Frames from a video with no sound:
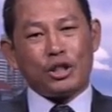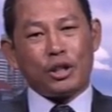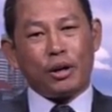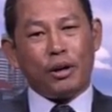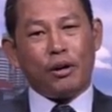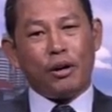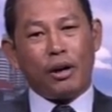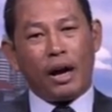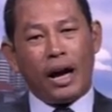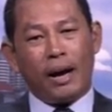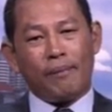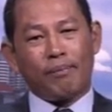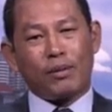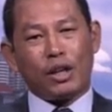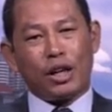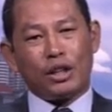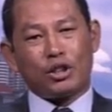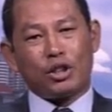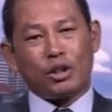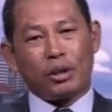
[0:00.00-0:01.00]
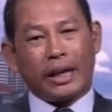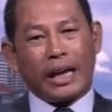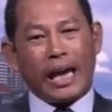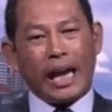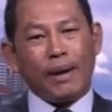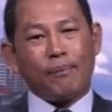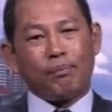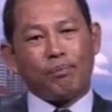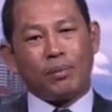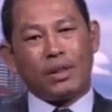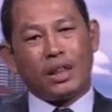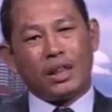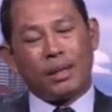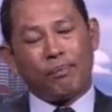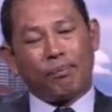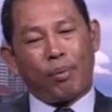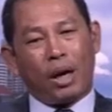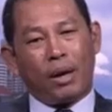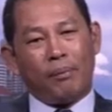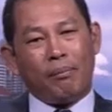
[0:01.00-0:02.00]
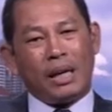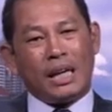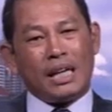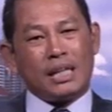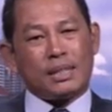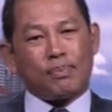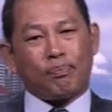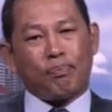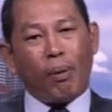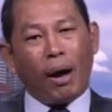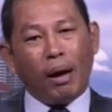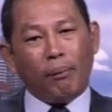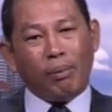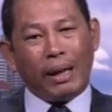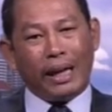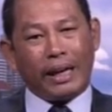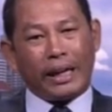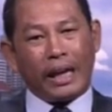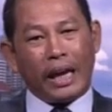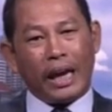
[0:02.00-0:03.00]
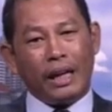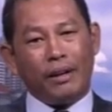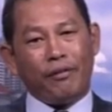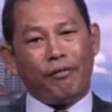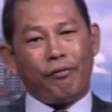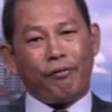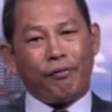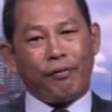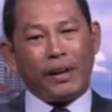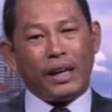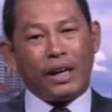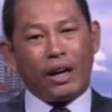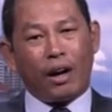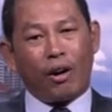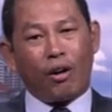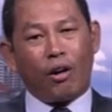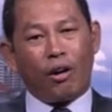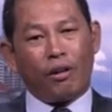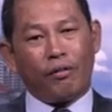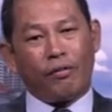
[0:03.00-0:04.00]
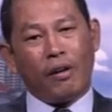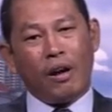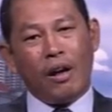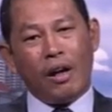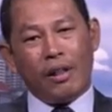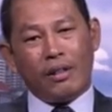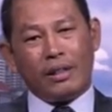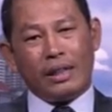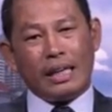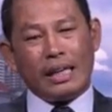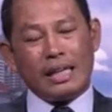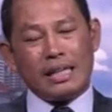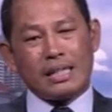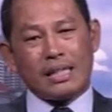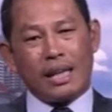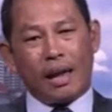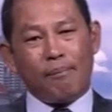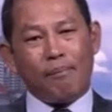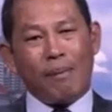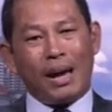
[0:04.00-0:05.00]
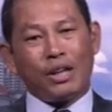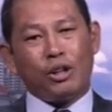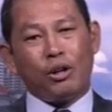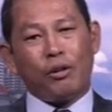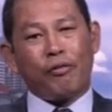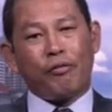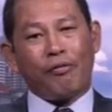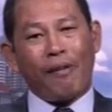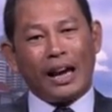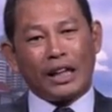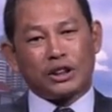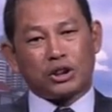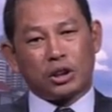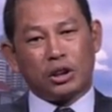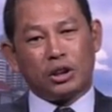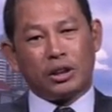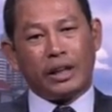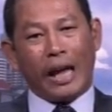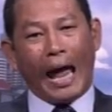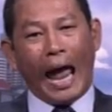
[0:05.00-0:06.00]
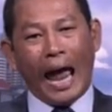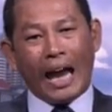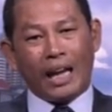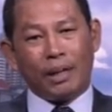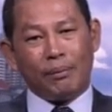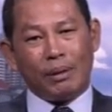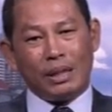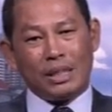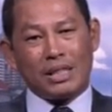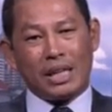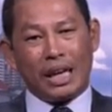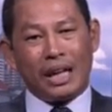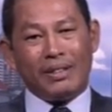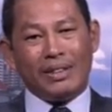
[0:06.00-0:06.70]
to keep the Burmese public in fear of these manufactured enemies.